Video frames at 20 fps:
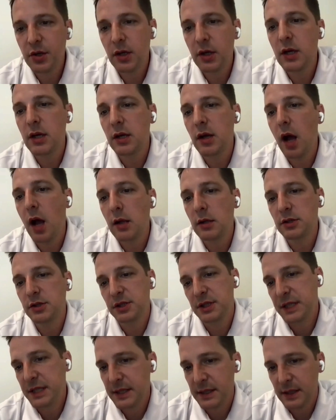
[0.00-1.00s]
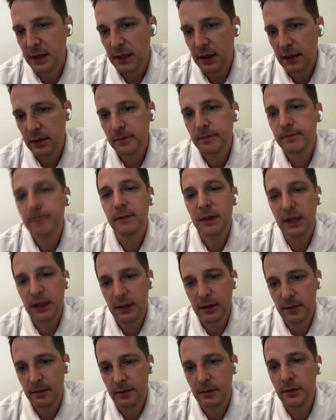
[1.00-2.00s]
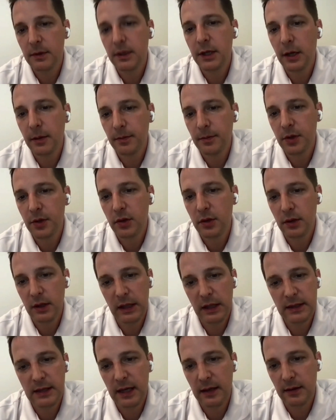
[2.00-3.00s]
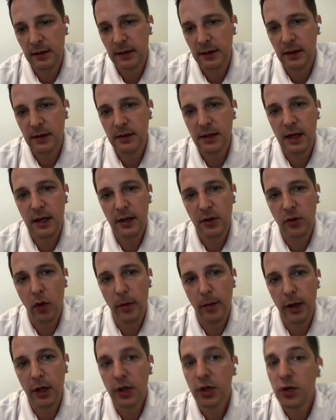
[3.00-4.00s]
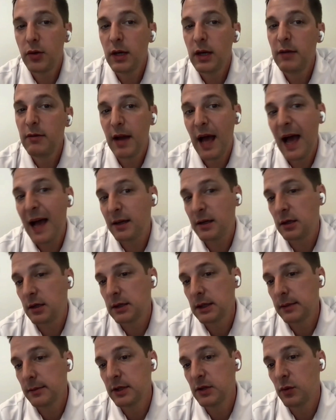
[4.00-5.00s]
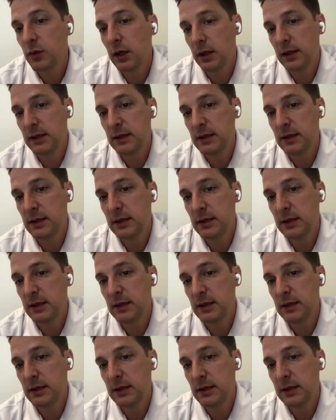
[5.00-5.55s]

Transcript: um, you can acknowledge um, so that I don't these. have too much noise. Yep, yep. You, exactly. There's that ignore button. You can even act on them Lovely. Well. That's